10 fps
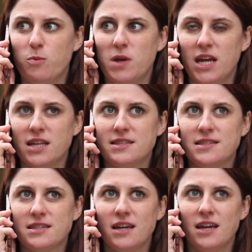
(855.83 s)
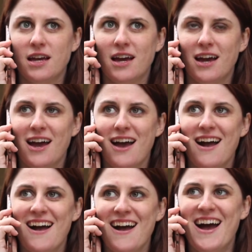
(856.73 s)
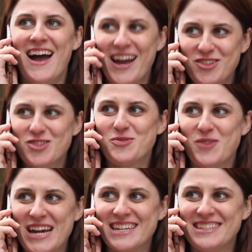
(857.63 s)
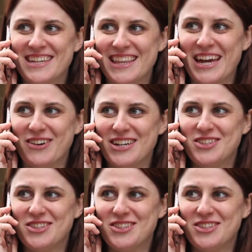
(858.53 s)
minutes. I just ran into Larry